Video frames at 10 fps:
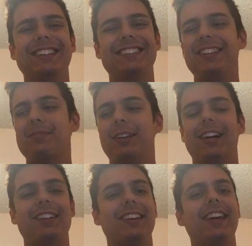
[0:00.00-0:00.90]
excuse me,
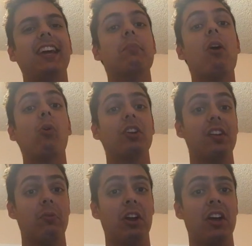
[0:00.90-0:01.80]
class, I can't get my words
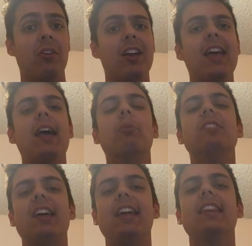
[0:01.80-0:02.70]
out right now. It
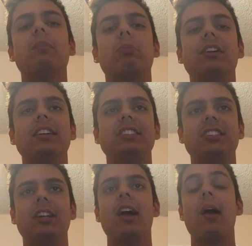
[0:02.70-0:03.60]
was in the British
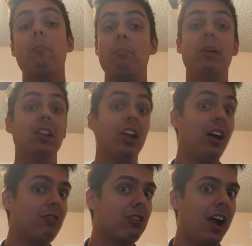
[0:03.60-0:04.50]
Bill
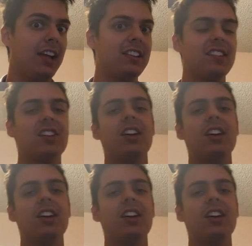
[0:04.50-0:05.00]
of Rights